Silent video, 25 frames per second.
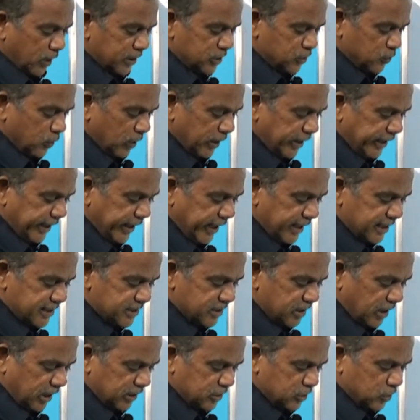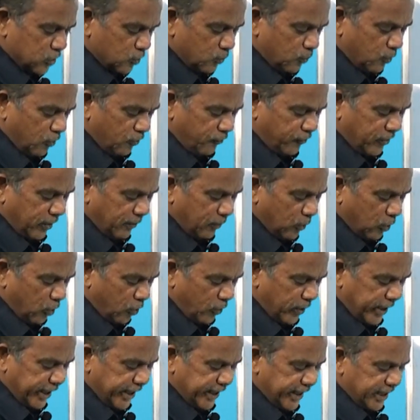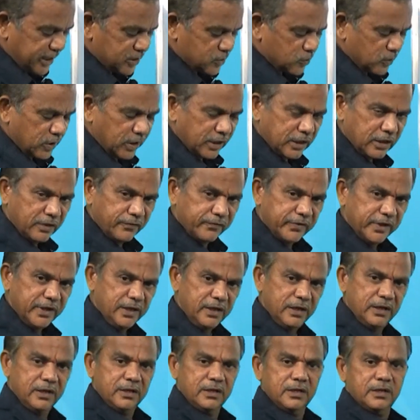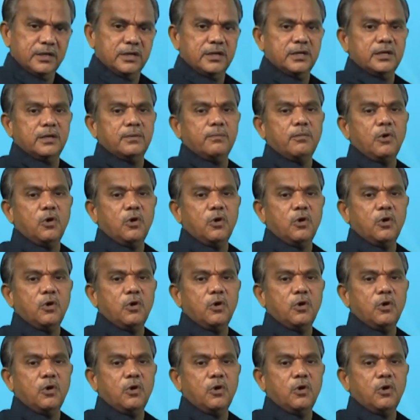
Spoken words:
So virtually air starts to move from lower areas to that of the